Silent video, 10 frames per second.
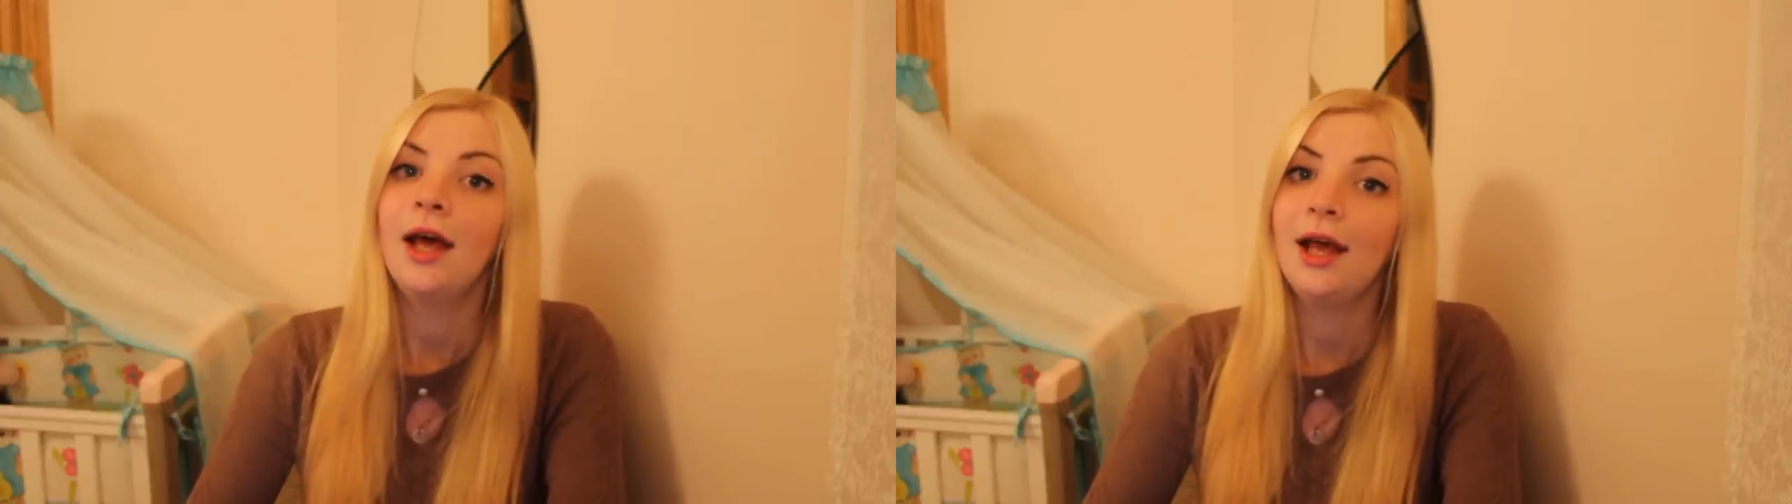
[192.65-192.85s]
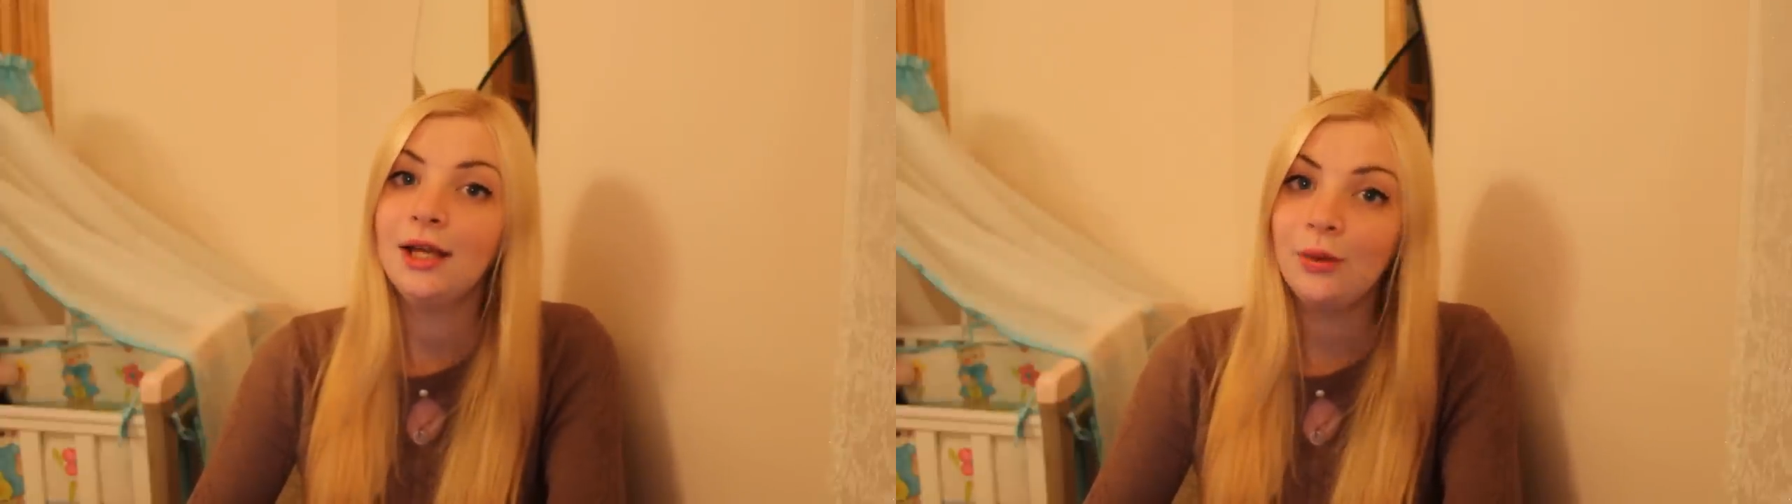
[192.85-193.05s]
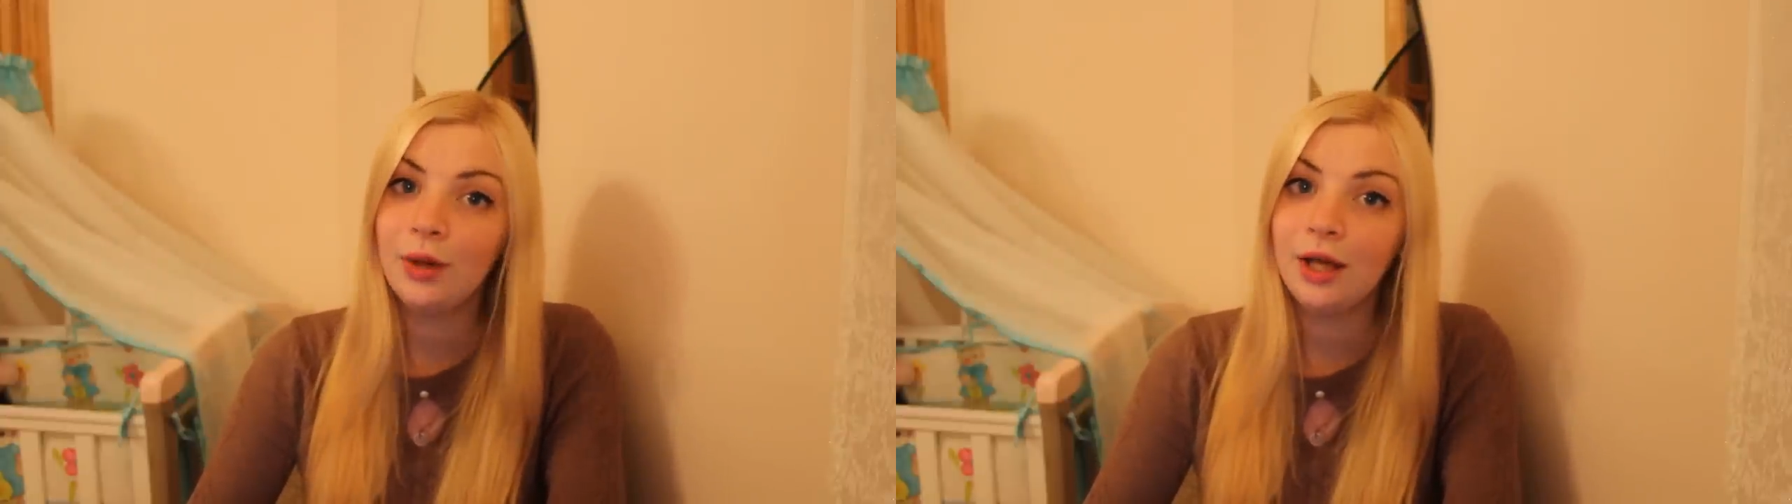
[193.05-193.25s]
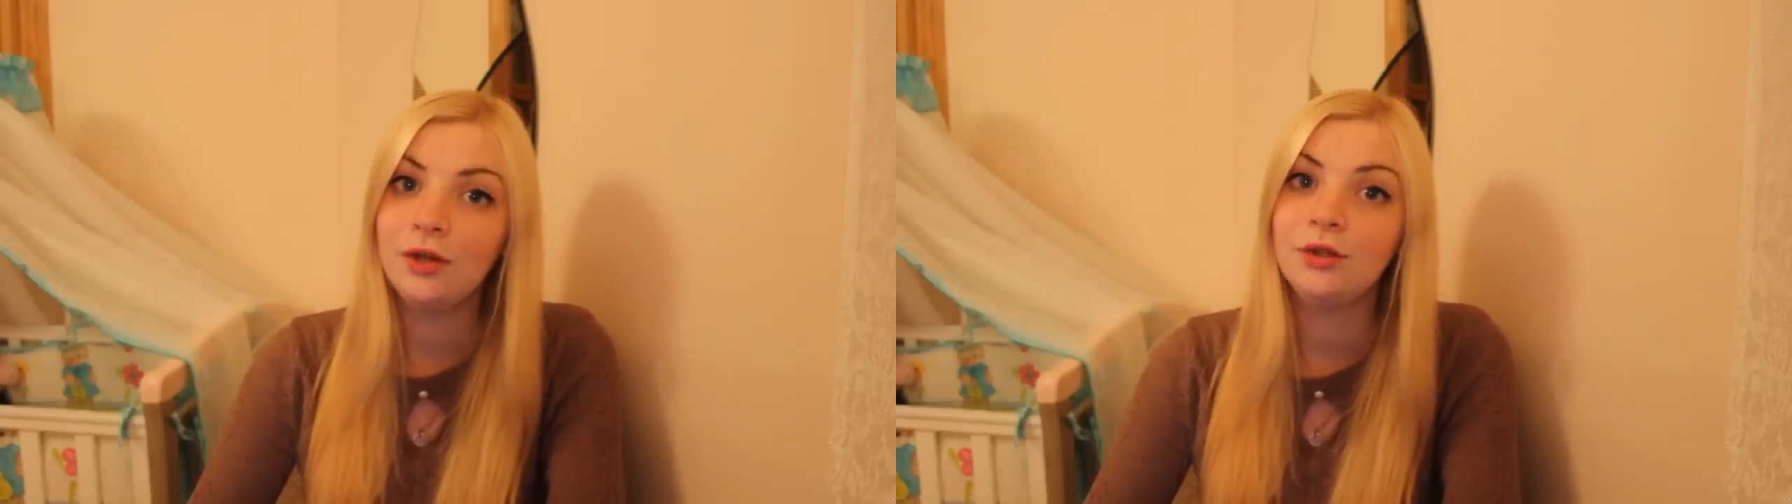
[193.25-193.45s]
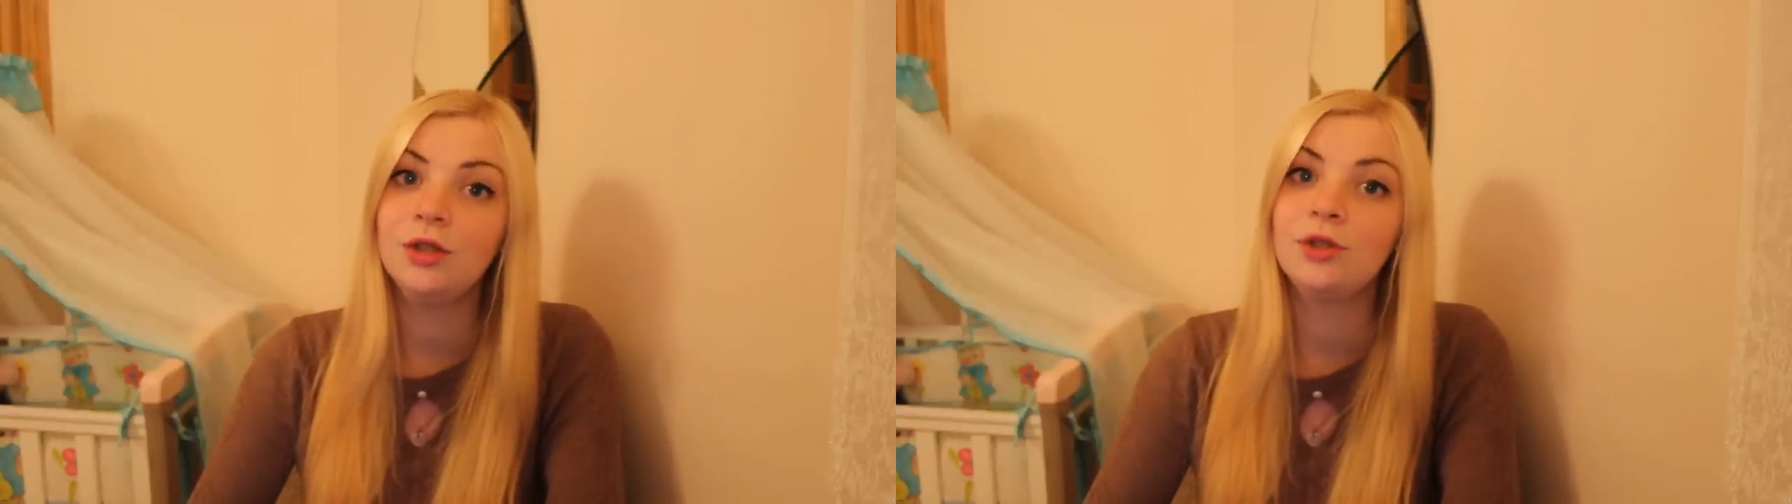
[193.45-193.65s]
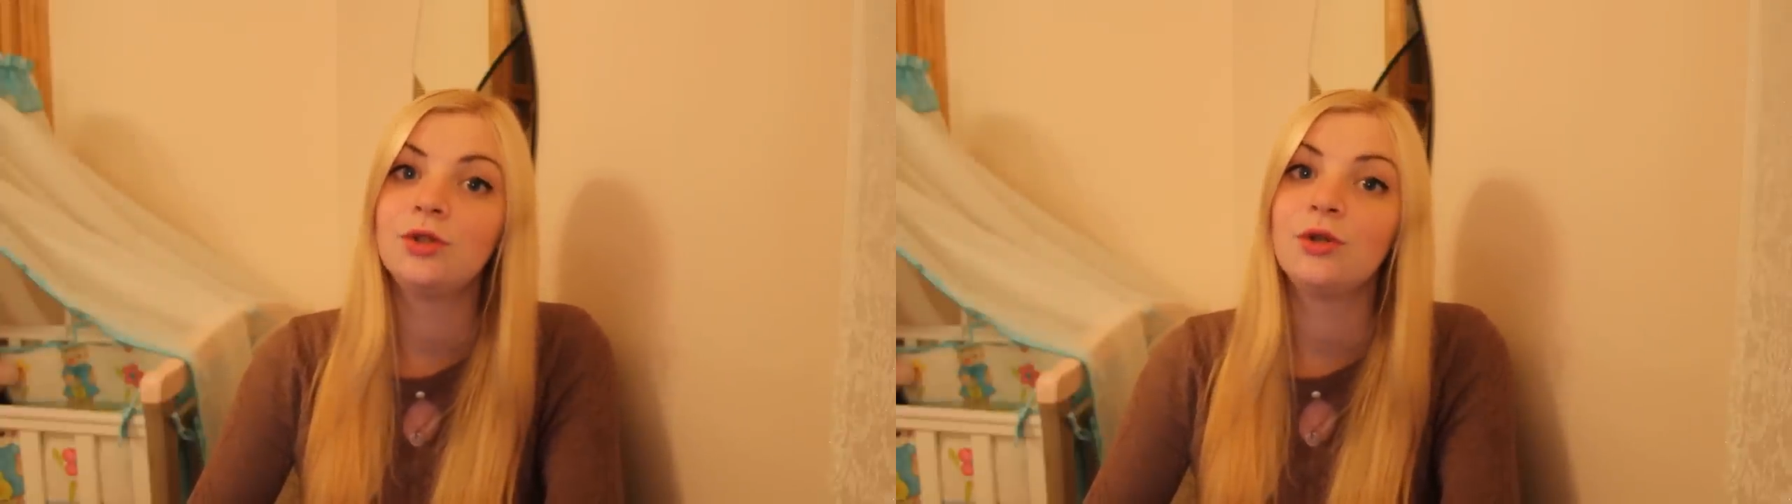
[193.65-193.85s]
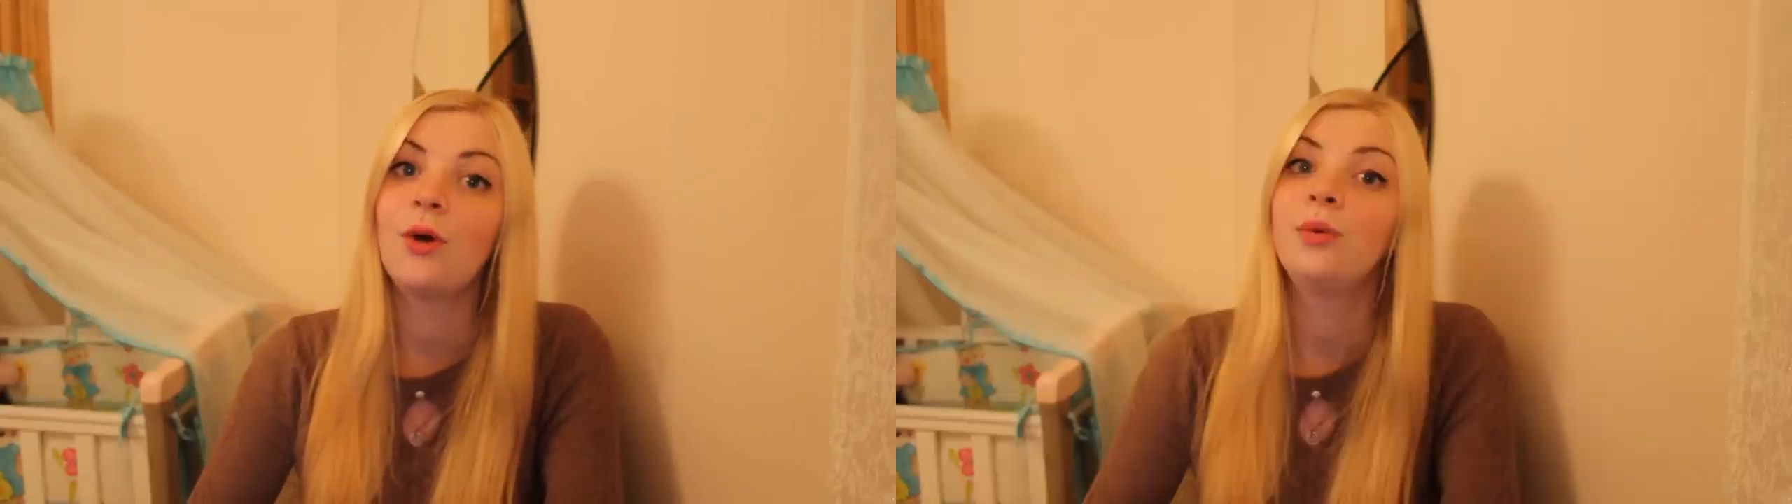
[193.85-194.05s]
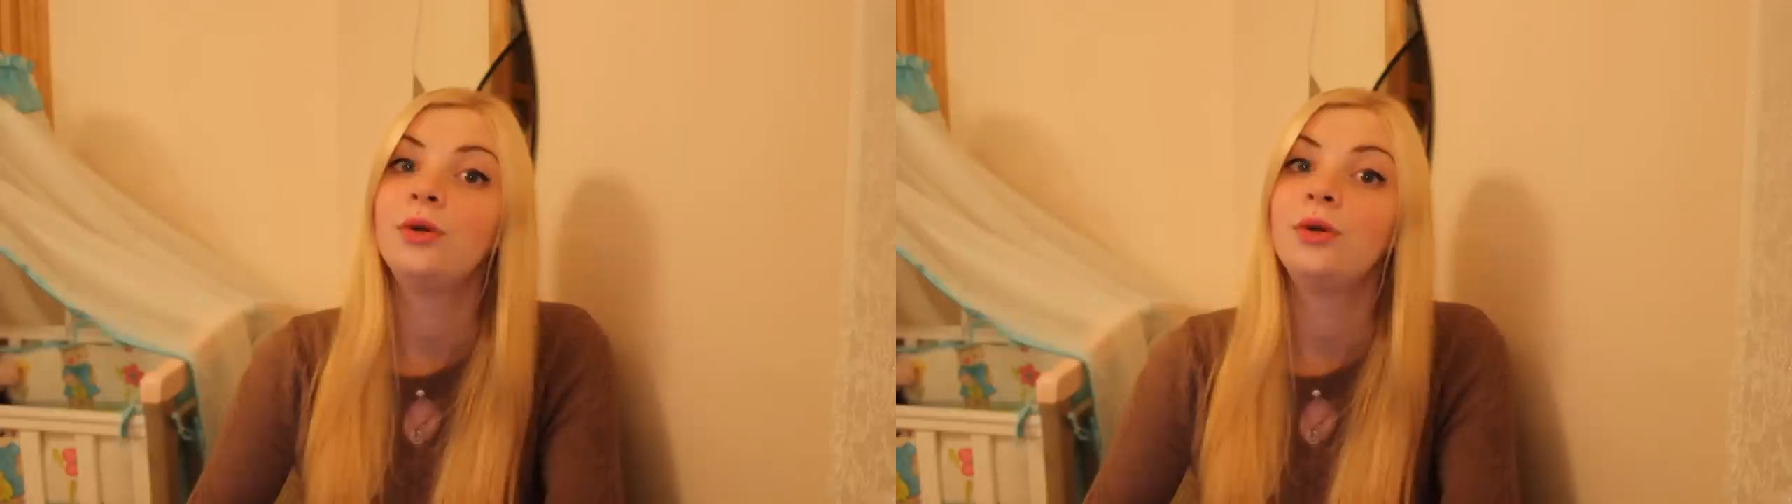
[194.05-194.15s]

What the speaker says: anyway you need to know